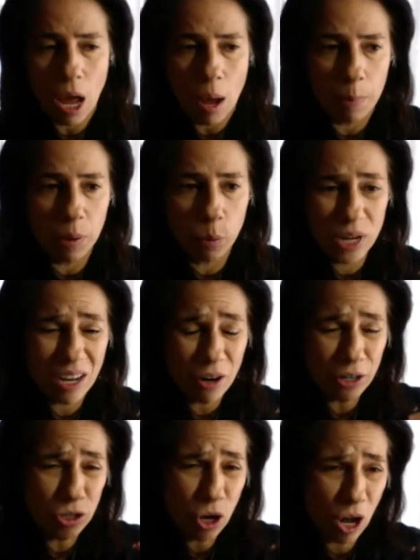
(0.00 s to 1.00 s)
but we are
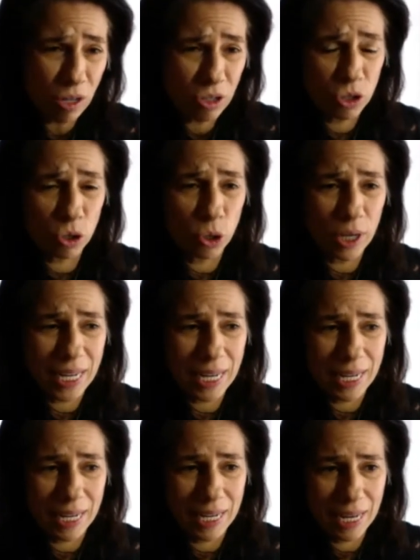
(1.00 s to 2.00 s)
taught to look at
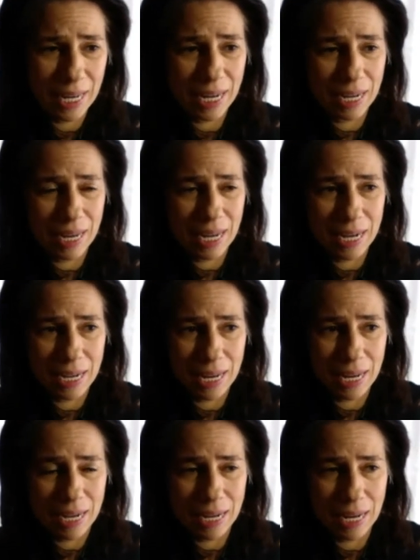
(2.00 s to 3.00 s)
it
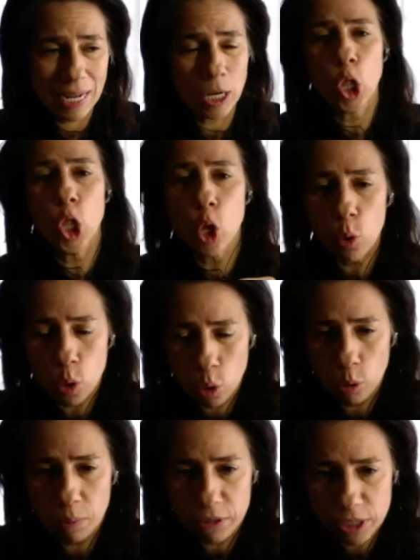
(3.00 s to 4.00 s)
in a
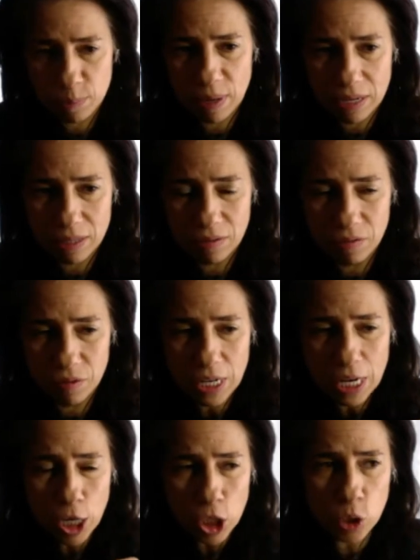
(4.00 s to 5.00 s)
local perspective.
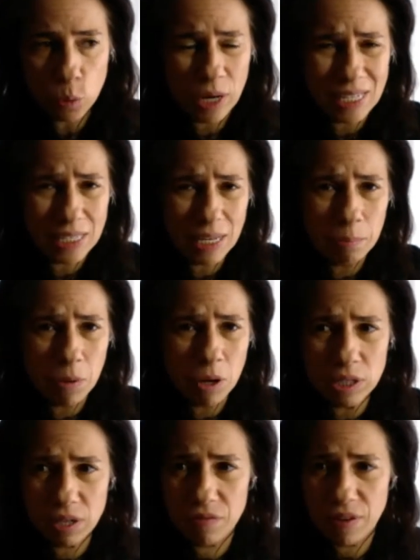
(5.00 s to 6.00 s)
So when I say
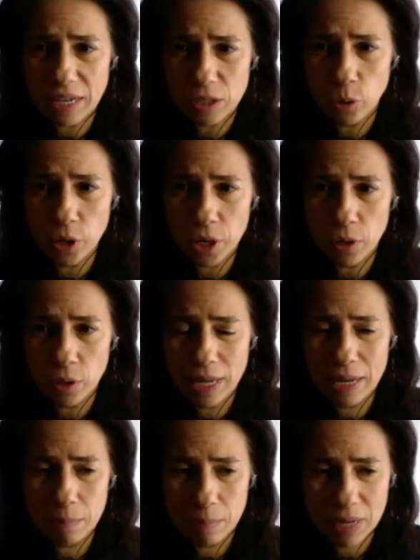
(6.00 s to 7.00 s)
multifactorial,
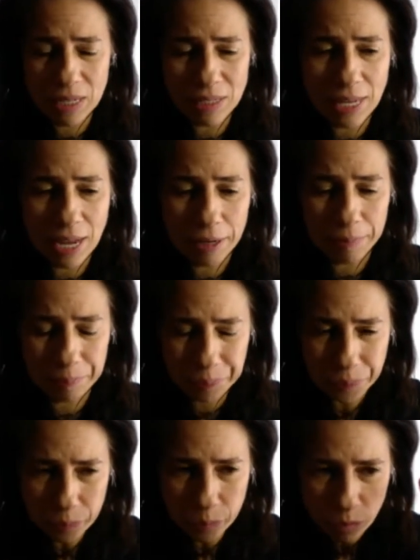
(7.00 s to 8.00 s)
it means that
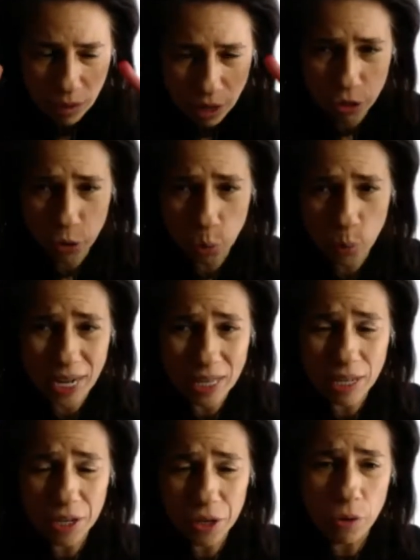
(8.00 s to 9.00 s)
the way
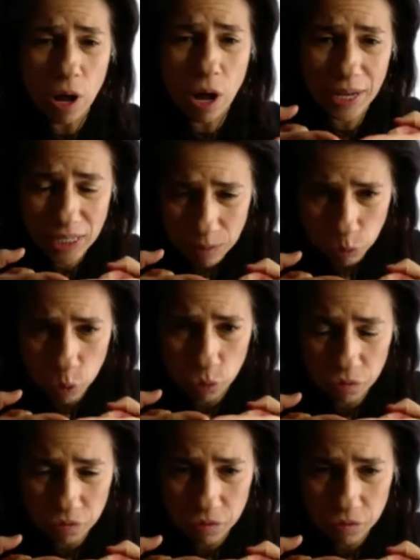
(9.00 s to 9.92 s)
that your eyes move,